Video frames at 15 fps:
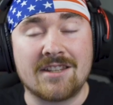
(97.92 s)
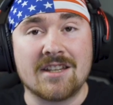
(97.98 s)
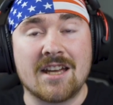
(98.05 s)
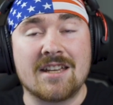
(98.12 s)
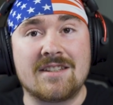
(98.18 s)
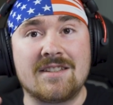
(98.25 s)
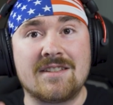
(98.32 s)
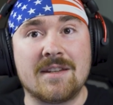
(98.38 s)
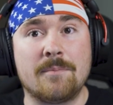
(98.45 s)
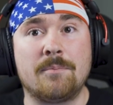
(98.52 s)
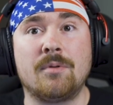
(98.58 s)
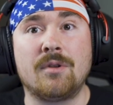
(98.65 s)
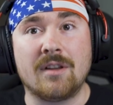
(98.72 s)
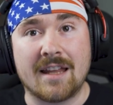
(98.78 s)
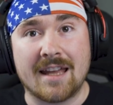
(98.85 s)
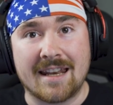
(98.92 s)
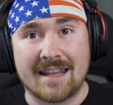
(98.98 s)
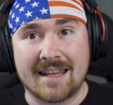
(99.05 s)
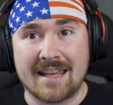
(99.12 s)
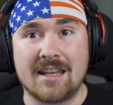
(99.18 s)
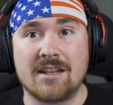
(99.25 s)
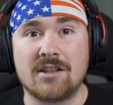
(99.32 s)
It's a simple and
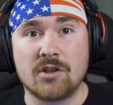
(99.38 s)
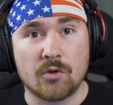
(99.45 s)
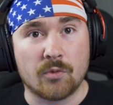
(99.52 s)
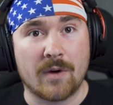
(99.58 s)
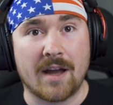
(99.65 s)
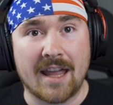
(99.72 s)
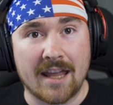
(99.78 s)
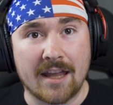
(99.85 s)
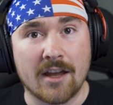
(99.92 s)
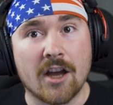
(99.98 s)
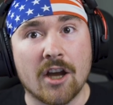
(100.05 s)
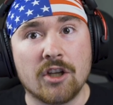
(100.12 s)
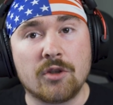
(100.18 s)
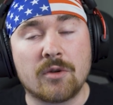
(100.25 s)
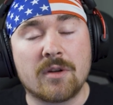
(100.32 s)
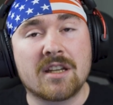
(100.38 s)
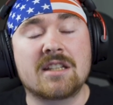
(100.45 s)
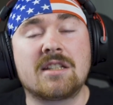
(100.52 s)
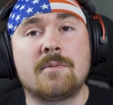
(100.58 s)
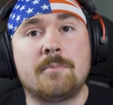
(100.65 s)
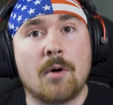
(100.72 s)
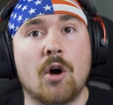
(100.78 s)
easy way to get
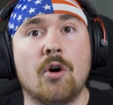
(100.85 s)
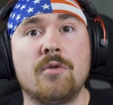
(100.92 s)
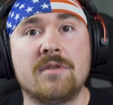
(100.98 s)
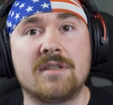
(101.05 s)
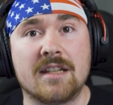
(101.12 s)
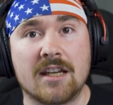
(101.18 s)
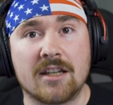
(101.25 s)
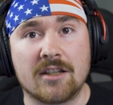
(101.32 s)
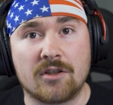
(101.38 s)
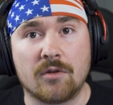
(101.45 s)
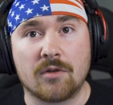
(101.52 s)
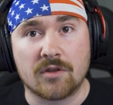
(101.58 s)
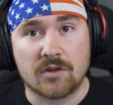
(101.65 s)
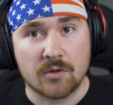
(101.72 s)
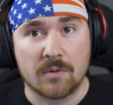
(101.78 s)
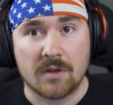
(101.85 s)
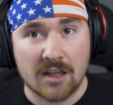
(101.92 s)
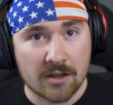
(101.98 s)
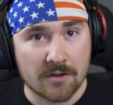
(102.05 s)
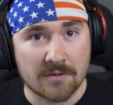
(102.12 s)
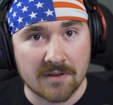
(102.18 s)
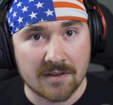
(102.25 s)
exposed into the
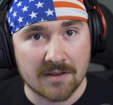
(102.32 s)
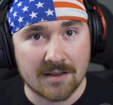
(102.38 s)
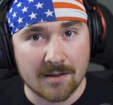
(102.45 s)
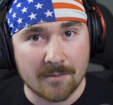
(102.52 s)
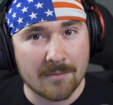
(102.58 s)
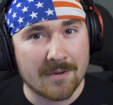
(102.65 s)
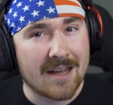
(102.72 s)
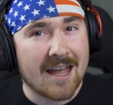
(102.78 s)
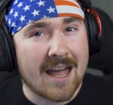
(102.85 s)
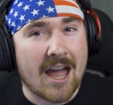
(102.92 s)
Sui ecosystem